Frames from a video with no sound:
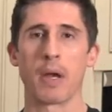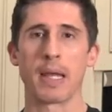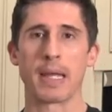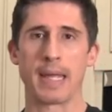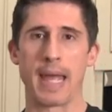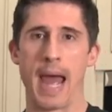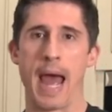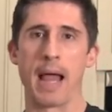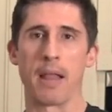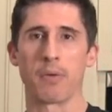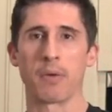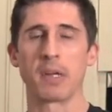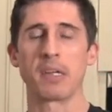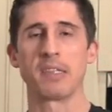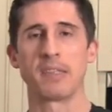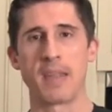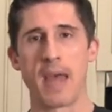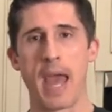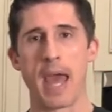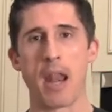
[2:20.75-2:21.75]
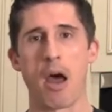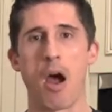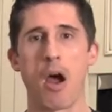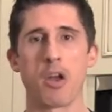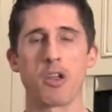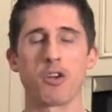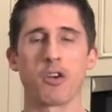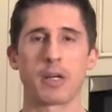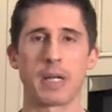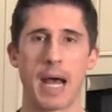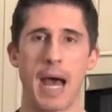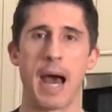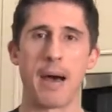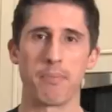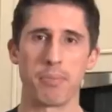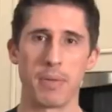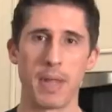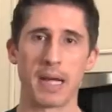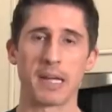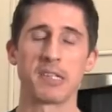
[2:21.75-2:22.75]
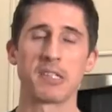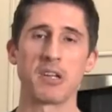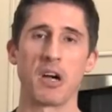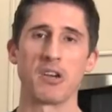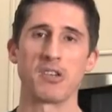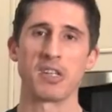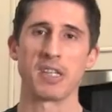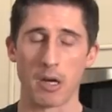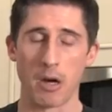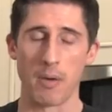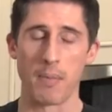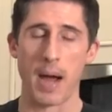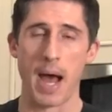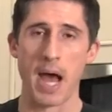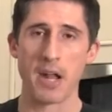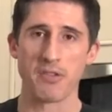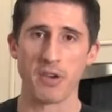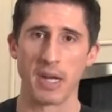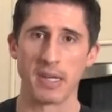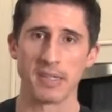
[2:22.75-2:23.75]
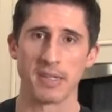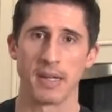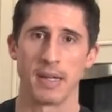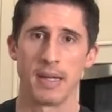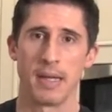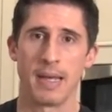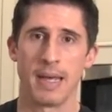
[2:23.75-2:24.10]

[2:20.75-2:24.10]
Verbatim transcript: in calories than are your complex starchy carbohydrates.